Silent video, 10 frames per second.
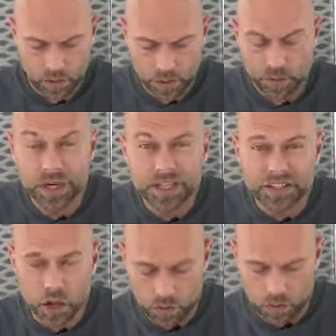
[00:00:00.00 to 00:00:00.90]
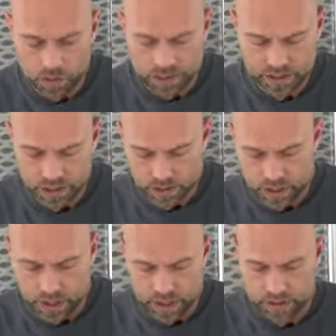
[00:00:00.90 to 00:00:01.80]
we really don't want to see you
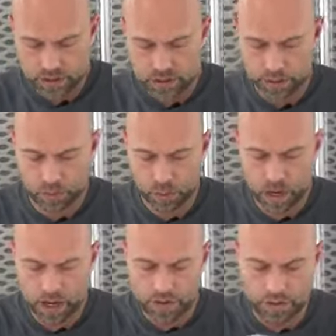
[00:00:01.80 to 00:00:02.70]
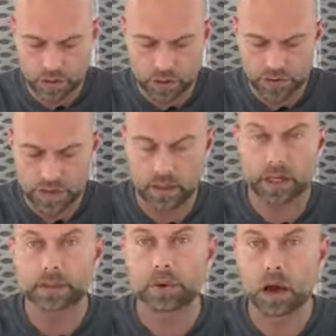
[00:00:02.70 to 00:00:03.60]
guys spray the
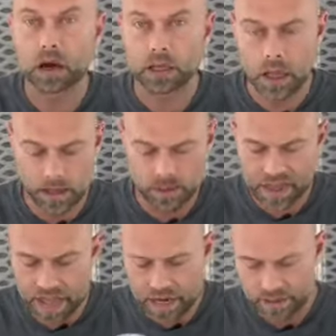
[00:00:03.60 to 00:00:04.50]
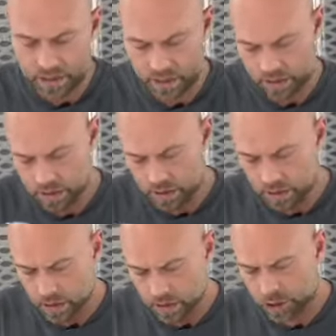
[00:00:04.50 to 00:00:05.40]
UV-LS product line with anything
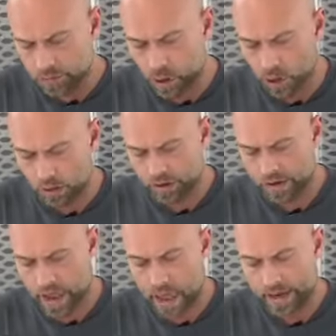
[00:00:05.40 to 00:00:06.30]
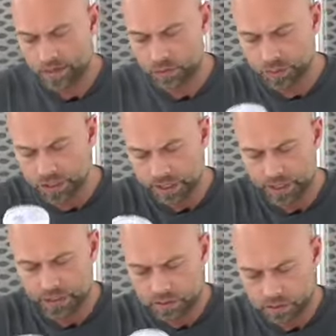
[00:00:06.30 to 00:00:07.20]
smaller than that. It's
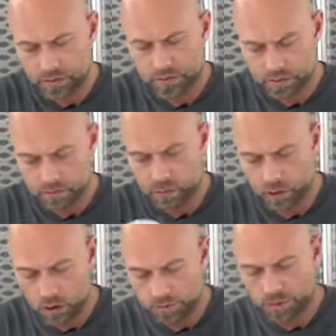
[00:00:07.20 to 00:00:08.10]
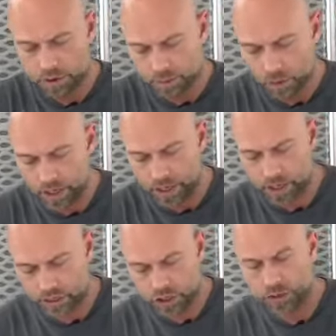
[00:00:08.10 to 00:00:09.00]
really more of a spray
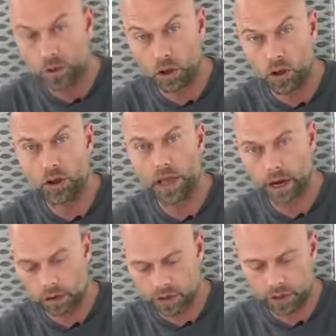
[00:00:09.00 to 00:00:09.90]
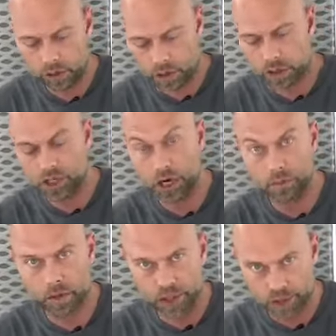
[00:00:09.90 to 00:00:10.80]
gun, small large
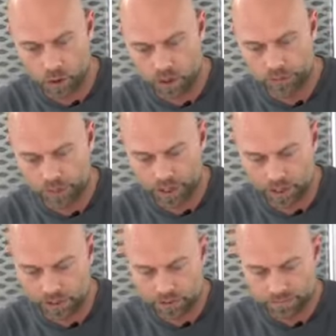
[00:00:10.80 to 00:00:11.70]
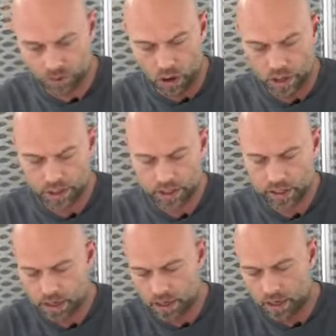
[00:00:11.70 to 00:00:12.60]
airbrush, small spray gun product.
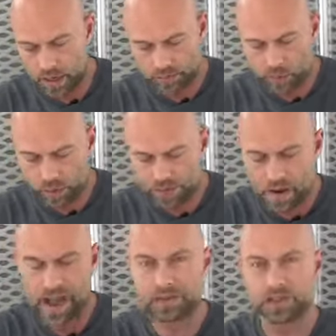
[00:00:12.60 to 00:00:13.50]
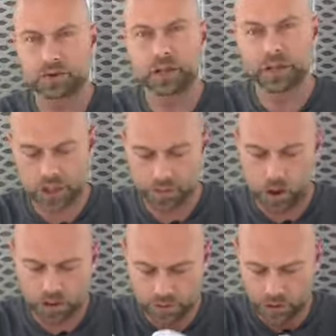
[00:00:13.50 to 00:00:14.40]
0.5 is really the
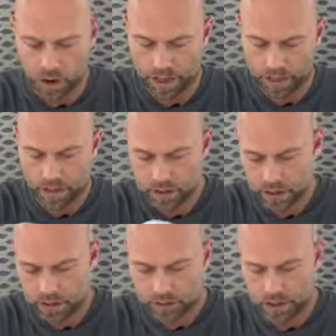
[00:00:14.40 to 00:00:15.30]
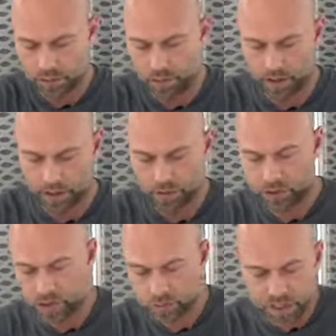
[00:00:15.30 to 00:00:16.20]
smallest we want you to spray it through,
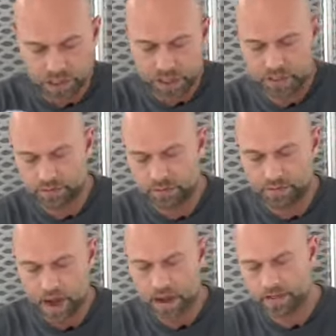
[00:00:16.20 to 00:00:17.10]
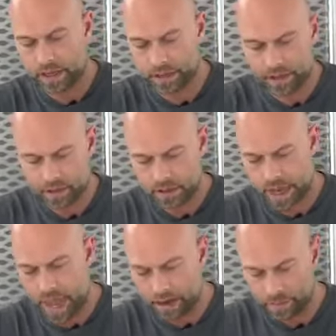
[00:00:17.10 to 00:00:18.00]
just because of the fact that it
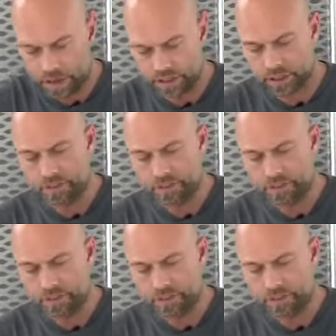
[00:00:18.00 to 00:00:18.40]
atomizes